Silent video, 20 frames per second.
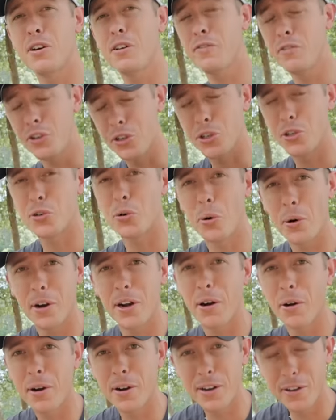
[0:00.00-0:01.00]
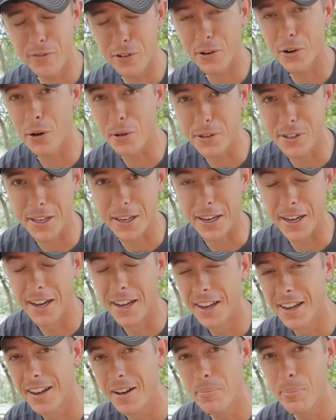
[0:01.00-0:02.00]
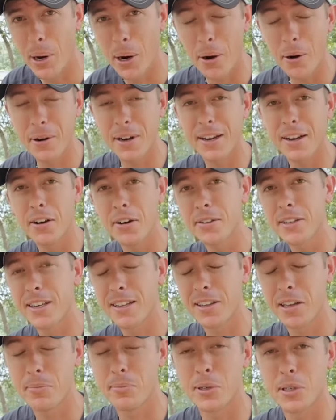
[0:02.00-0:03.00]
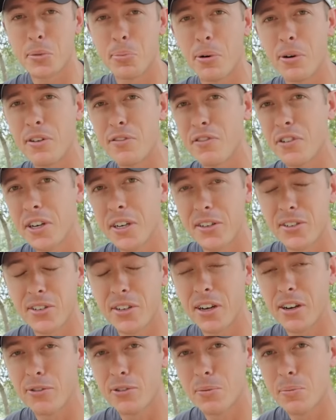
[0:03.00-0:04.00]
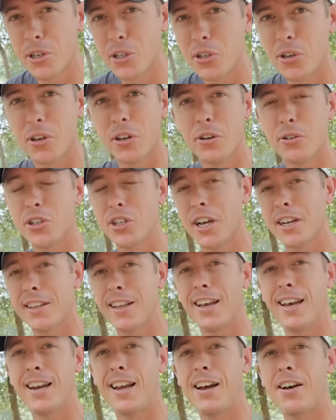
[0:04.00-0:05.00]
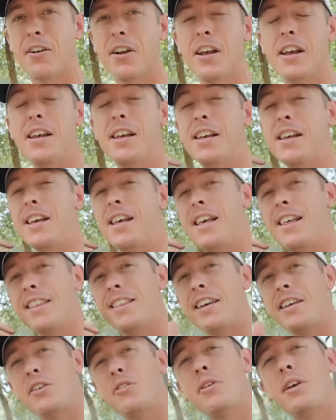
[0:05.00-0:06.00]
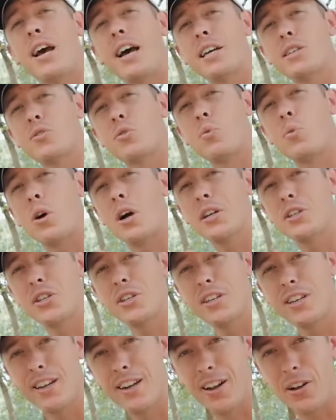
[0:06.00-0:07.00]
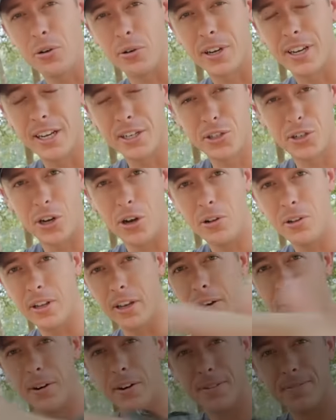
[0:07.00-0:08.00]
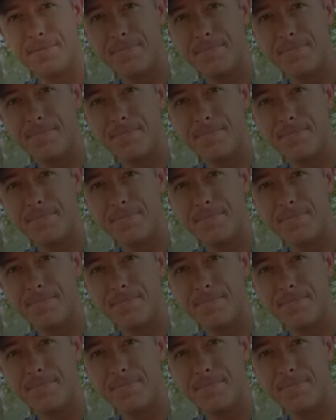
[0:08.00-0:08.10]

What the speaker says: of extraordinary difficulty, parody on the Olympics, pretty funny stuff. So make sure you go check that out. Thank you guys for watching, and I'll catch y'all later.